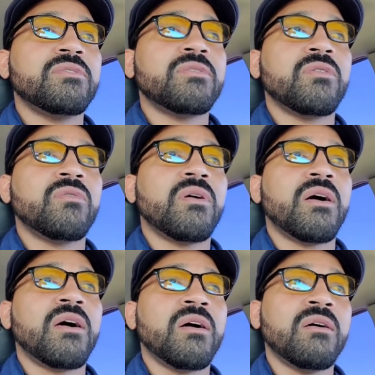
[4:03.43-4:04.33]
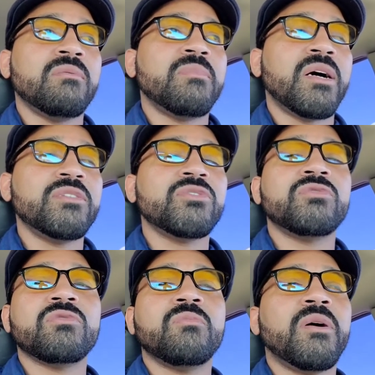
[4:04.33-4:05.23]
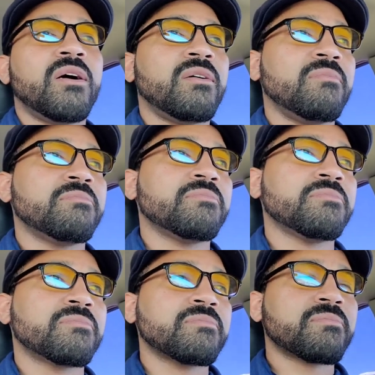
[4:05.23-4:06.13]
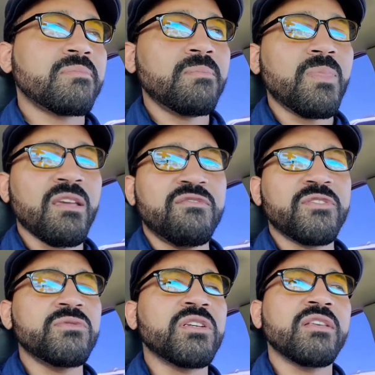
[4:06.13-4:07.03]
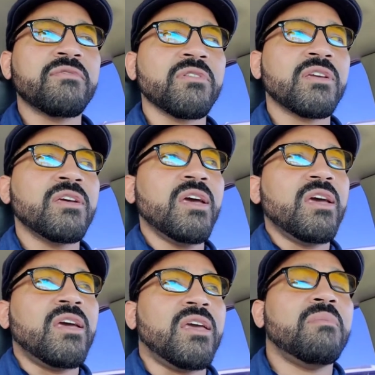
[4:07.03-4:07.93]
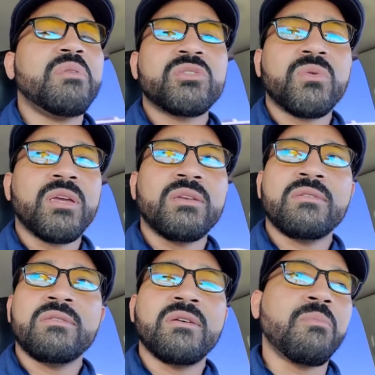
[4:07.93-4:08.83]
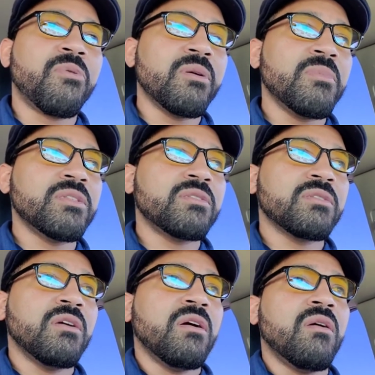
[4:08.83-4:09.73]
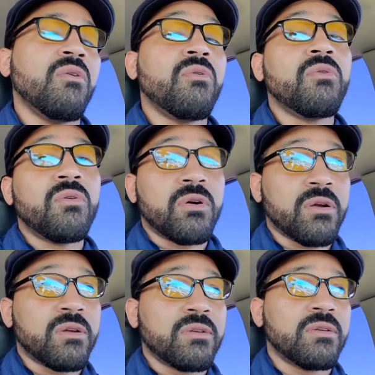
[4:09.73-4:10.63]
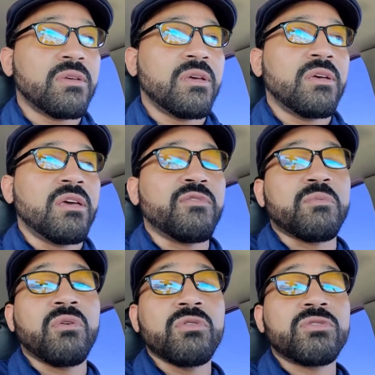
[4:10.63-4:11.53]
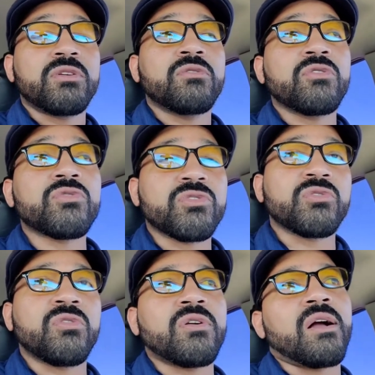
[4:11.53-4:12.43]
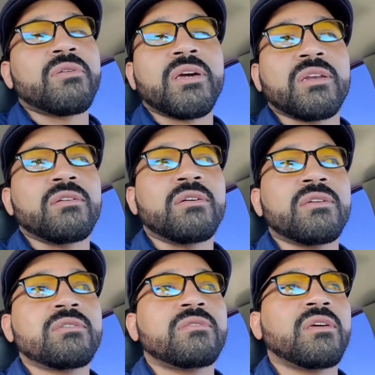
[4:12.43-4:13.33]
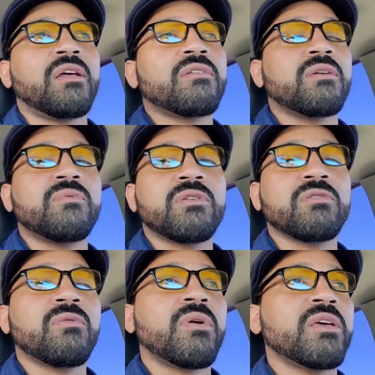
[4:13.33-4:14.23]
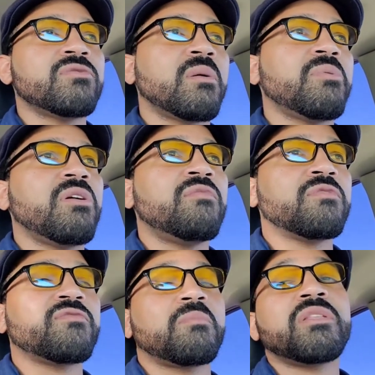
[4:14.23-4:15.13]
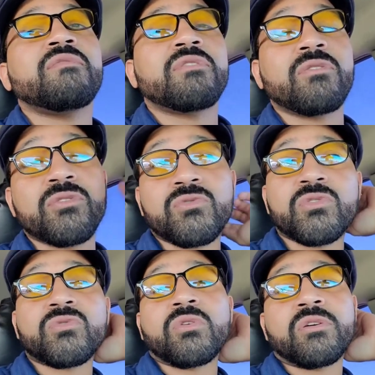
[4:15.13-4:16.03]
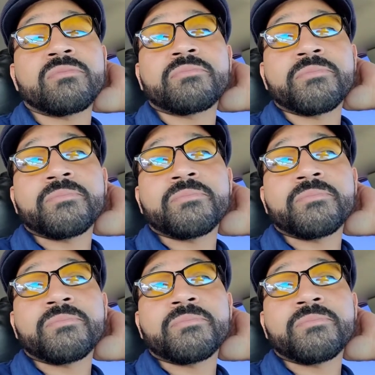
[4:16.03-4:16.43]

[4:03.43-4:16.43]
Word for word: So um, I just do my food delivery in between appointments, or if I'm going to the grocery store, I'll cut it on and I'll get one on the way, drop it off. Or if I'm leaving a grocery store,